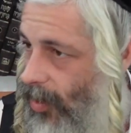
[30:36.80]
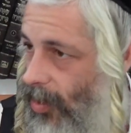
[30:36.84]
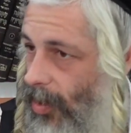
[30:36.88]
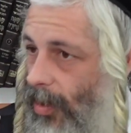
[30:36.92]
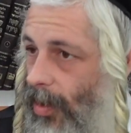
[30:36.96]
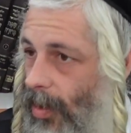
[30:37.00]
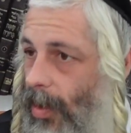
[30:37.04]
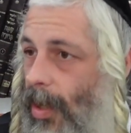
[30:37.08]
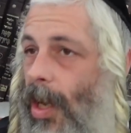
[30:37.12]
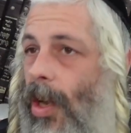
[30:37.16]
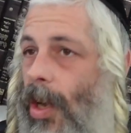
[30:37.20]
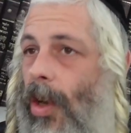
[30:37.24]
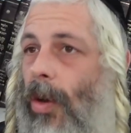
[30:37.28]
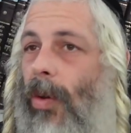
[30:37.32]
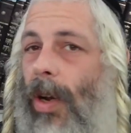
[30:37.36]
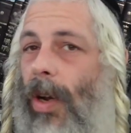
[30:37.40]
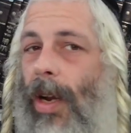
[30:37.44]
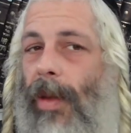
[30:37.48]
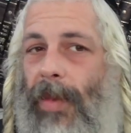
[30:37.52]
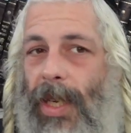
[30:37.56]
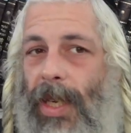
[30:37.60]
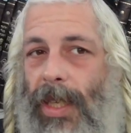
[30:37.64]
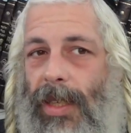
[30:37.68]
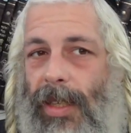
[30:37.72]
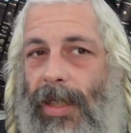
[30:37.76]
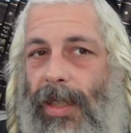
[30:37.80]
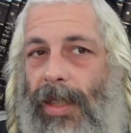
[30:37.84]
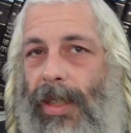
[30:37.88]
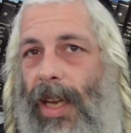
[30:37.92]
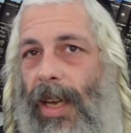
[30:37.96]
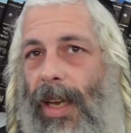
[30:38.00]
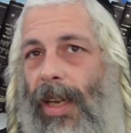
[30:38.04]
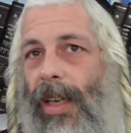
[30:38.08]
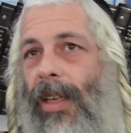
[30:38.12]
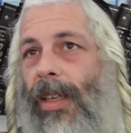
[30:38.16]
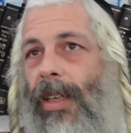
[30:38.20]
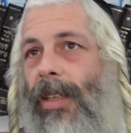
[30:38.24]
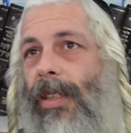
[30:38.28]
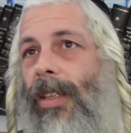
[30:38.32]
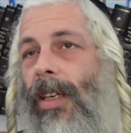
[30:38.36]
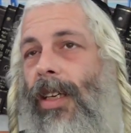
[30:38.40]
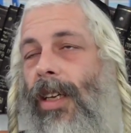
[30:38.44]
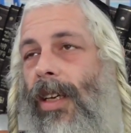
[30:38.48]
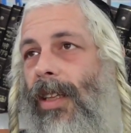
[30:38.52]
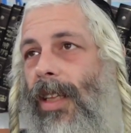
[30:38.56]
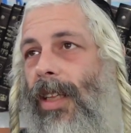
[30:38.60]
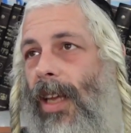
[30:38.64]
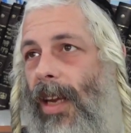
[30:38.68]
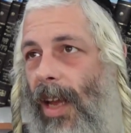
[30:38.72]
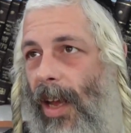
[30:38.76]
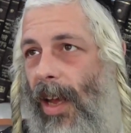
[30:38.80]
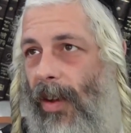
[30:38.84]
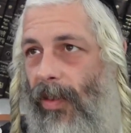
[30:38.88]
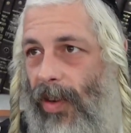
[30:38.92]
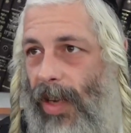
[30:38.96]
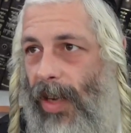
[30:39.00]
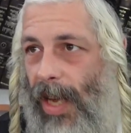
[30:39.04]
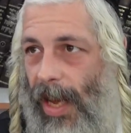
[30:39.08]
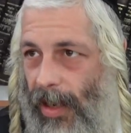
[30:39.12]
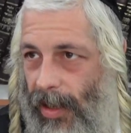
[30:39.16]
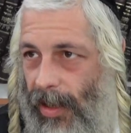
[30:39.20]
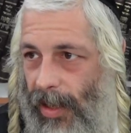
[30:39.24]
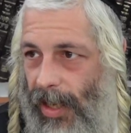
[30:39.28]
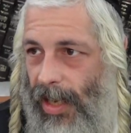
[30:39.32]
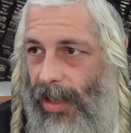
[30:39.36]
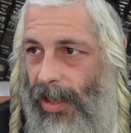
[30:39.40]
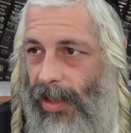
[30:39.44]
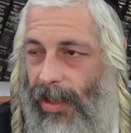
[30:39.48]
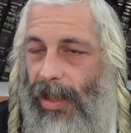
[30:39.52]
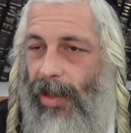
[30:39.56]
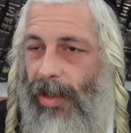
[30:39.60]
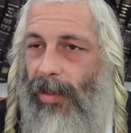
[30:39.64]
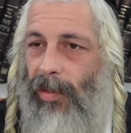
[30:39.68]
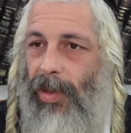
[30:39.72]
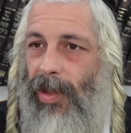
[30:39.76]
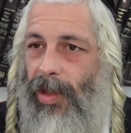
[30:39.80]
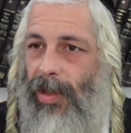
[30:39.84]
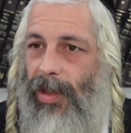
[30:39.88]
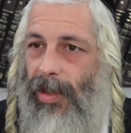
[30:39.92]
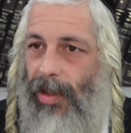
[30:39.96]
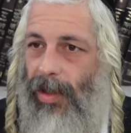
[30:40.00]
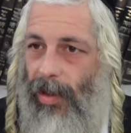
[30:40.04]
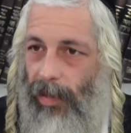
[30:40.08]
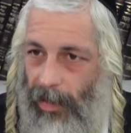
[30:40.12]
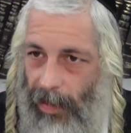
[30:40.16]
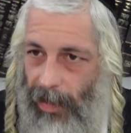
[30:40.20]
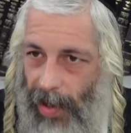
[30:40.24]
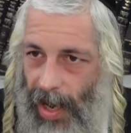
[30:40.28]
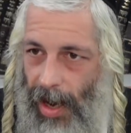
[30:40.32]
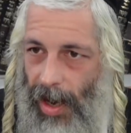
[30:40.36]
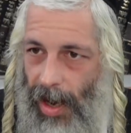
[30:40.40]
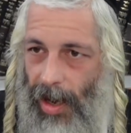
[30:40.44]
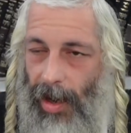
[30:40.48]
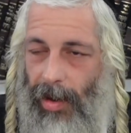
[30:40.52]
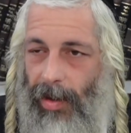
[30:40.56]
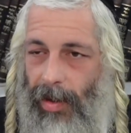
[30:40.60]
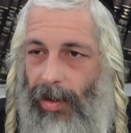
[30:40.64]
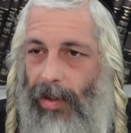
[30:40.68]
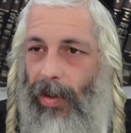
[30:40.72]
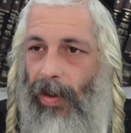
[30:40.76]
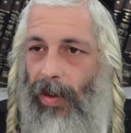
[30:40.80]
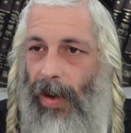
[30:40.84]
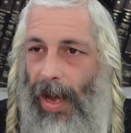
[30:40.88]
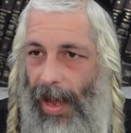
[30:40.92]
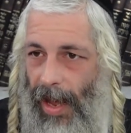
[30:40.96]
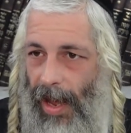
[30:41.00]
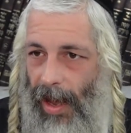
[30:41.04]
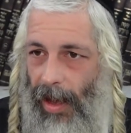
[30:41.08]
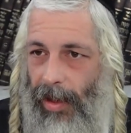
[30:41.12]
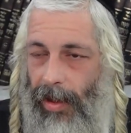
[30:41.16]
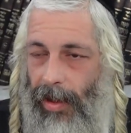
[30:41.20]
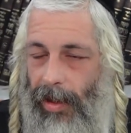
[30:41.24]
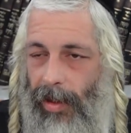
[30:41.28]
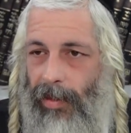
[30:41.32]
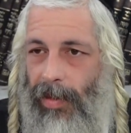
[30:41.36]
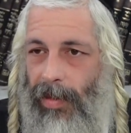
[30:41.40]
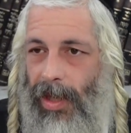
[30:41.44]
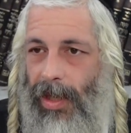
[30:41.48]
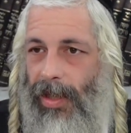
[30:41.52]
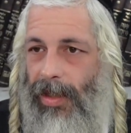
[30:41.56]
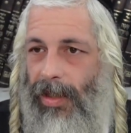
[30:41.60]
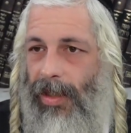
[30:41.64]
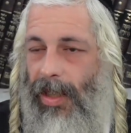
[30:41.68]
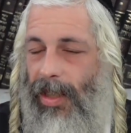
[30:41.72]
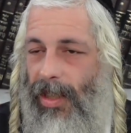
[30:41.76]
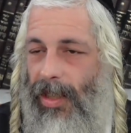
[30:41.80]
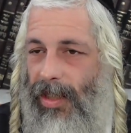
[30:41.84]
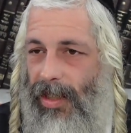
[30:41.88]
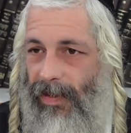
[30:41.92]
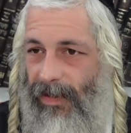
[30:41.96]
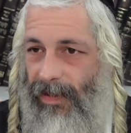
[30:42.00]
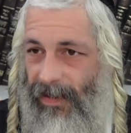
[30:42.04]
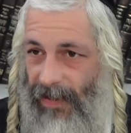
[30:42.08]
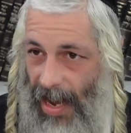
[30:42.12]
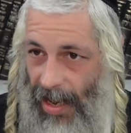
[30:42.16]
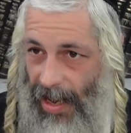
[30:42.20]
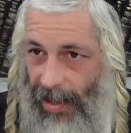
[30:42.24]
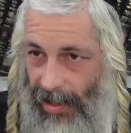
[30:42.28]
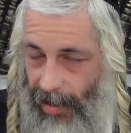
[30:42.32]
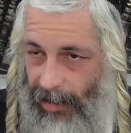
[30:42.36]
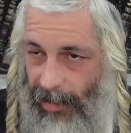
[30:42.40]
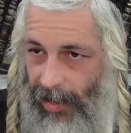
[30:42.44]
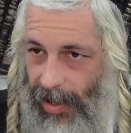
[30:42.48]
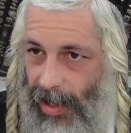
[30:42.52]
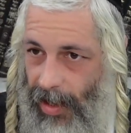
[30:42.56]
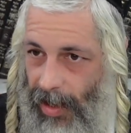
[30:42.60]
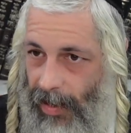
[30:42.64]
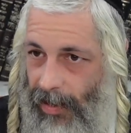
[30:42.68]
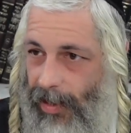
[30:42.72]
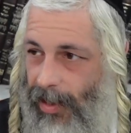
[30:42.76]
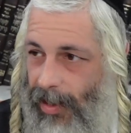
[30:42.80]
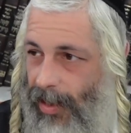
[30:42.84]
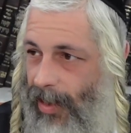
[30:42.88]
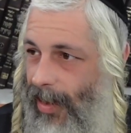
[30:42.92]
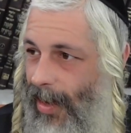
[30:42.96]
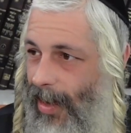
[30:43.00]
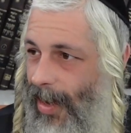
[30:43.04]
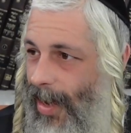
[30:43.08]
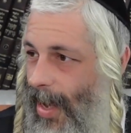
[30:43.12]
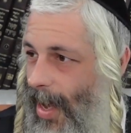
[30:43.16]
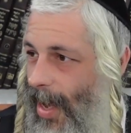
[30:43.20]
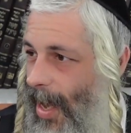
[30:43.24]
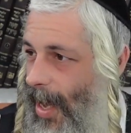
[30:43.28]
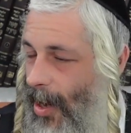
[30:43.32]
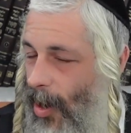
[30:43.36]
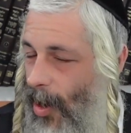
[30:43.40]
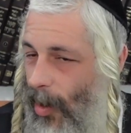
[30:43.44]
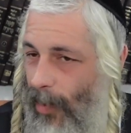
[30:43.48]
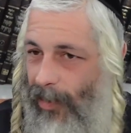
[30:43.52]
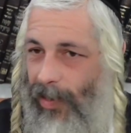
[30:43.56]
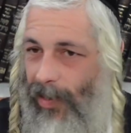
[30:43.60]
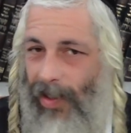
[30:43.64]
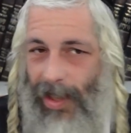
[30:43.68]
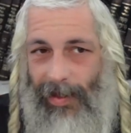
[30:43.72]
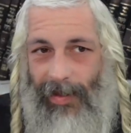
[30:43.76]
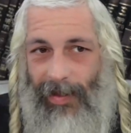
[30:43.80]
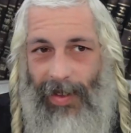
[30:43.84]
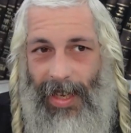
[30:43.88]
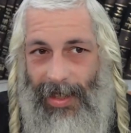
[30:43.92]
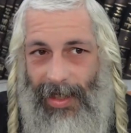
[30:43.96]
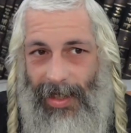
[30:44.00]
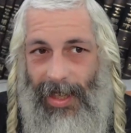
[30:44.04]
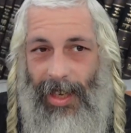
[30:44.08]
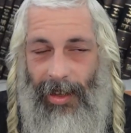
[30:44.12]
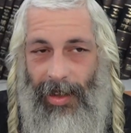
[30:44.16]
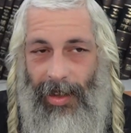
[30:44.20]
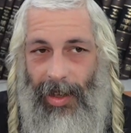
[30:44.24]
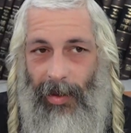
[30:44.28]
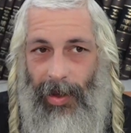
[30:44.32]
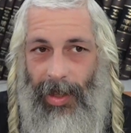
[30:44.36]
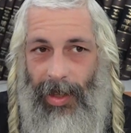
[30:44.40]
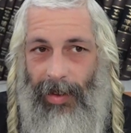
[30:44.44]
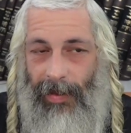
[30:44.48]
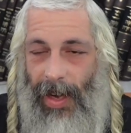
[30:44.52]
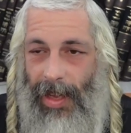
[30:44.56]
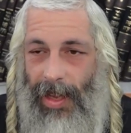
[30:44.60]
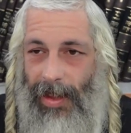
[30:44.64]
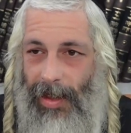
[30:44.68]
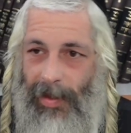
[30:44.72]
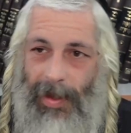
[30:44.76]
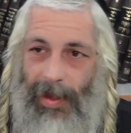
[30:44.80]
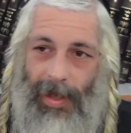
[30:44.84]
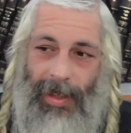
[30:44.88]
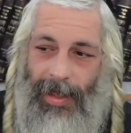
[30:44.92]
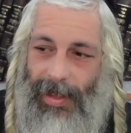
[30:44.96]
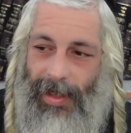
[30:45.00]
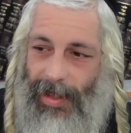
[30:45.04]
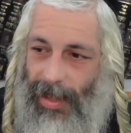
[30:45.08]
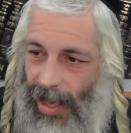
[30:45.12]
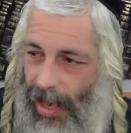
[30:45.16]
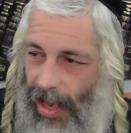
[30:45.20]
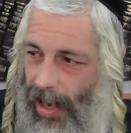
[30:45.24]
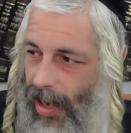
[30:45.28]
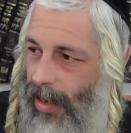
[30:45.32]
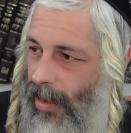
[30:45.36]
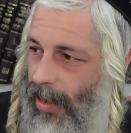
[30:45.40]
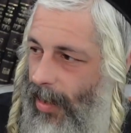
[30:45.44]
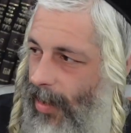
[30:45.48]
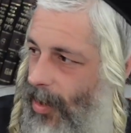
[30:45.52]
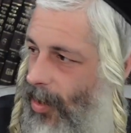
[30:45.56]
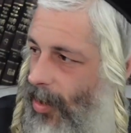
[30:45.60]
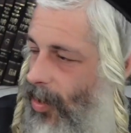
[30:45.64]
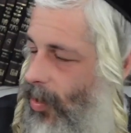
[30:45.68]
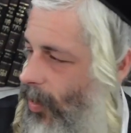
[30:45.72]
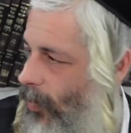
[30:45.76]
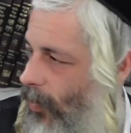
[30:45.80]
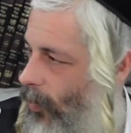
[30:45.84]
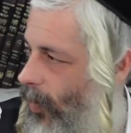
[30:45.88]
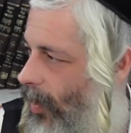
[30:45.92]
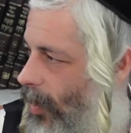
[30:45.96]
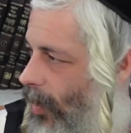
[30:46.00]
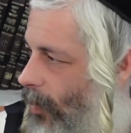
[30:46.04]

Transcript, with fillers: So what I mean to say is that every adolescent puts their parent through hell because they need to find themselves. And hopefully if they settle and they really find themselves, then they're good with